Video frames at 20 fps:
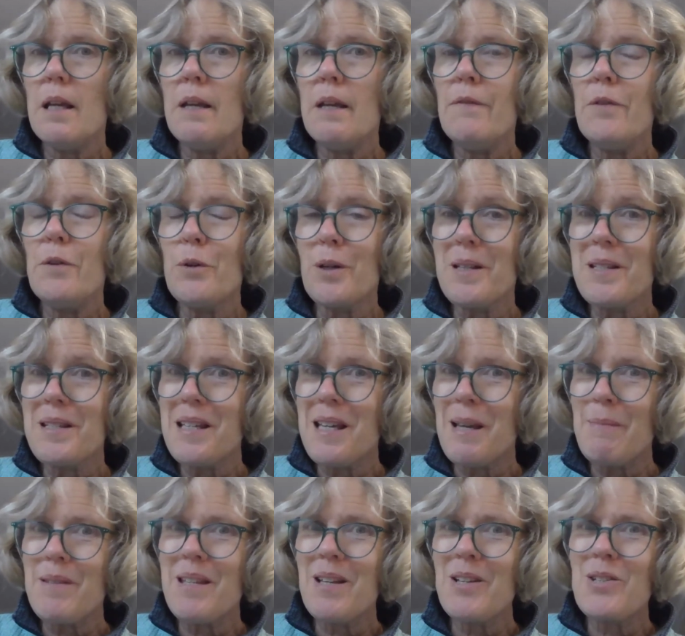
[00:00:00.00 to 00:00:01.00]
if you've got a
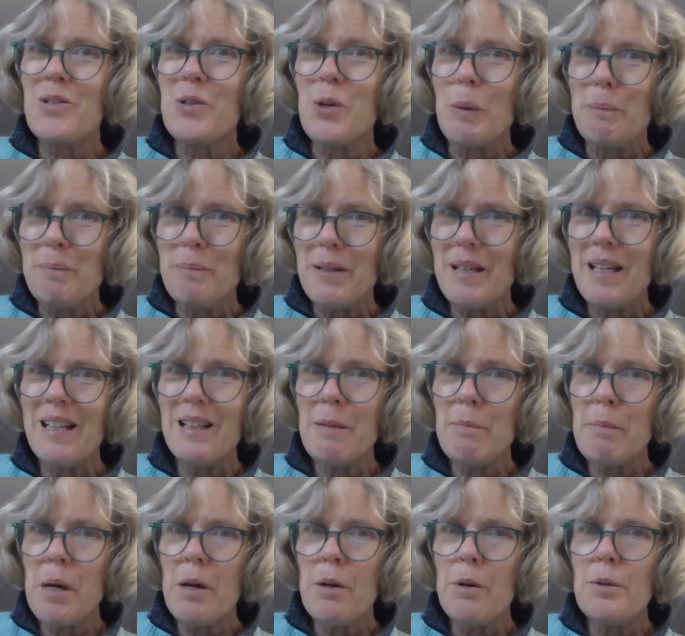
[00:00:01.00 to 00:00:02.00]
TM6, you've got
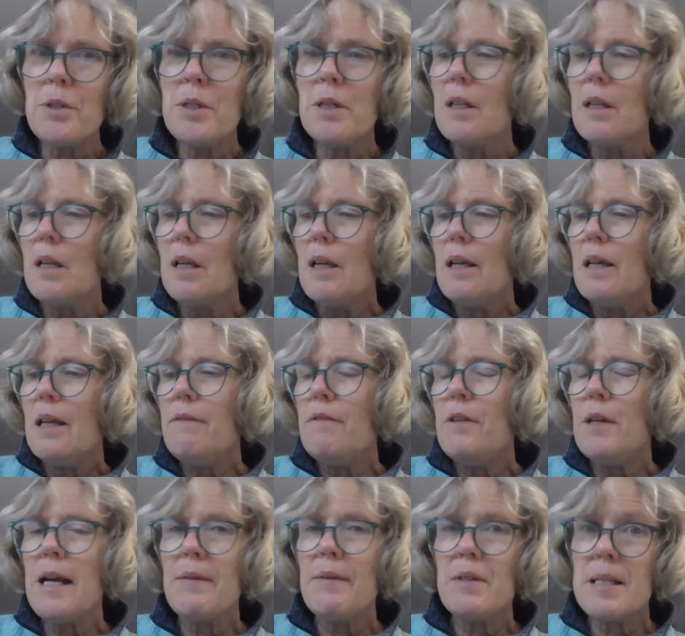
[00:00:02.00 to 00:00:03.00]
peeler mode. If
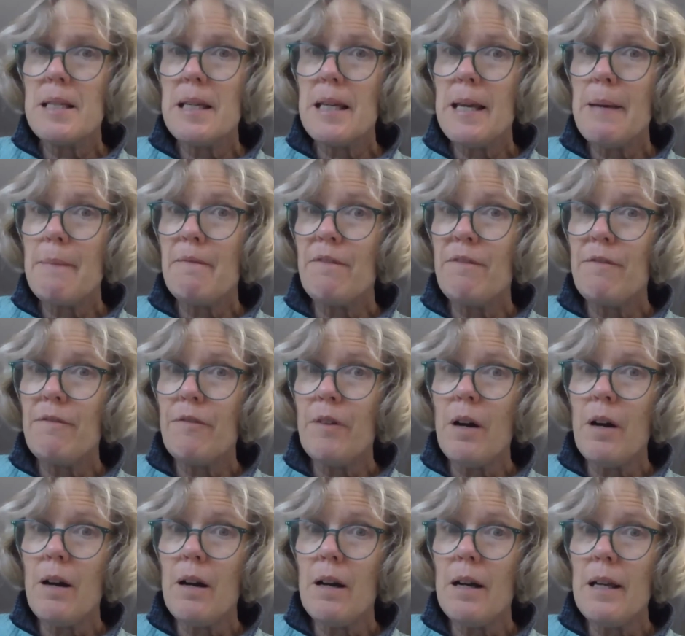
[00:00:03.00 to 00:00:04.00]
you have a
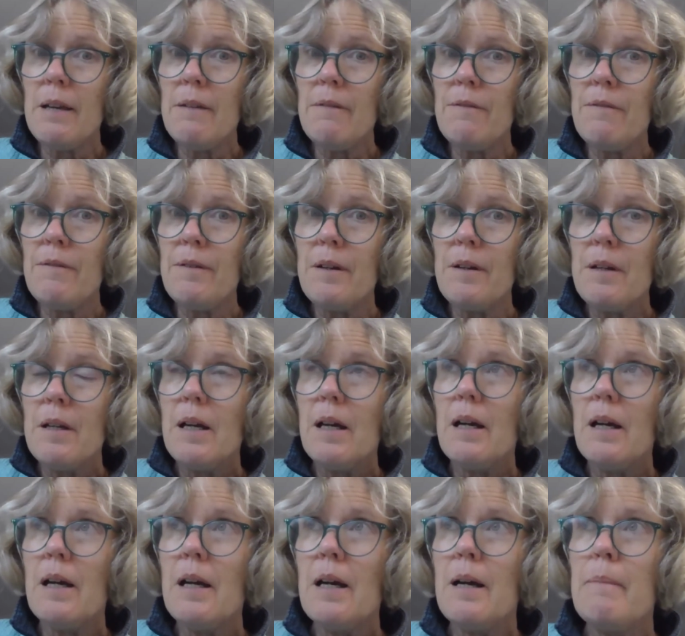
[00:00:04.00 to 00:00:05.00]
TM5,
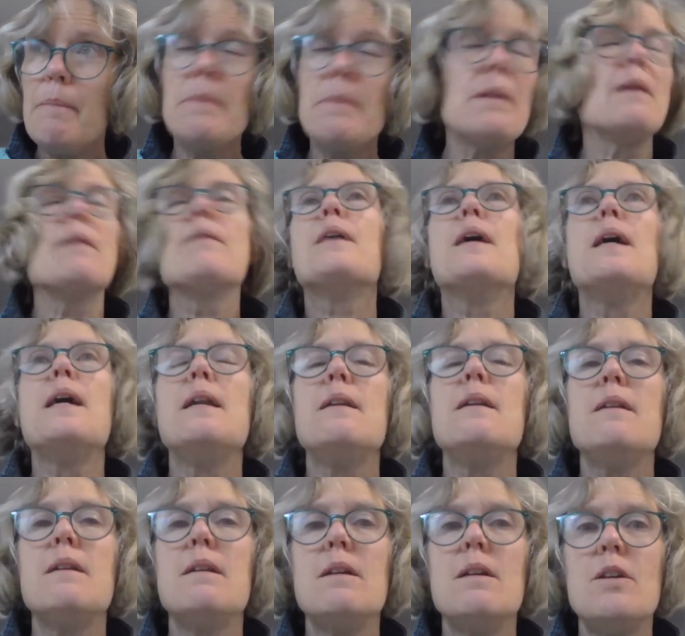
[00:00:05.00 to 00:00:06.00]

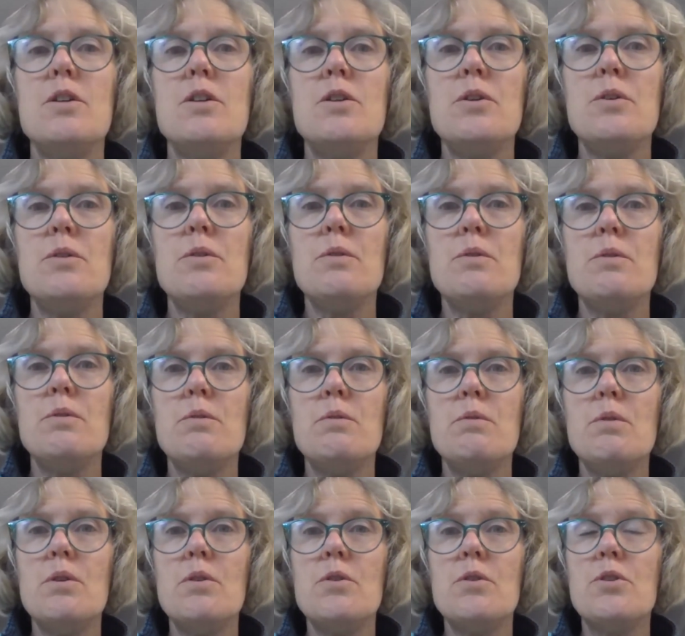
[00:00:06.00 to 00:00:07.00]
then
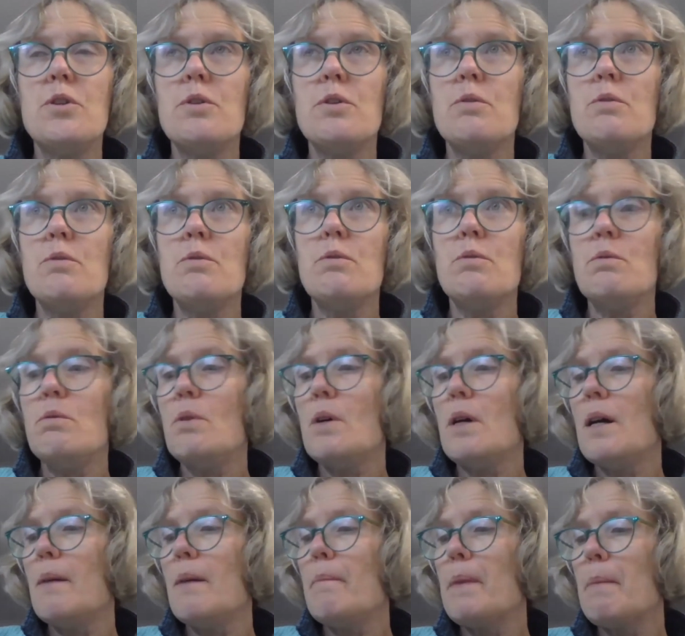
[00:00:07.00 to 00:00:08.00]
you do
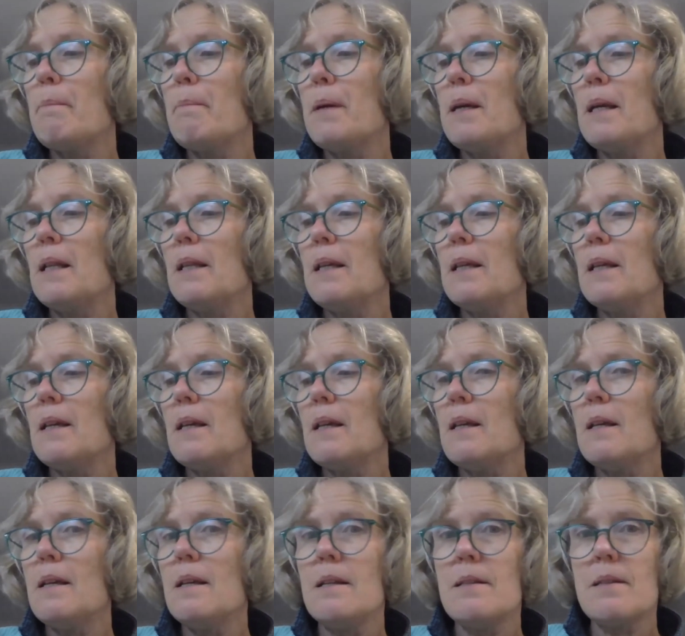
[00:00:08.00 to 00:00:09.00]
peeling
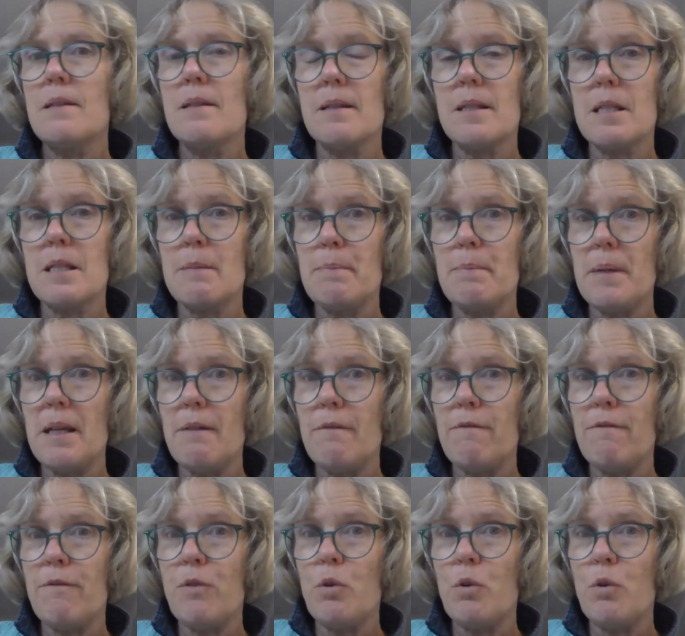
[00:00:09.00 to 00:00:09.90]
is speed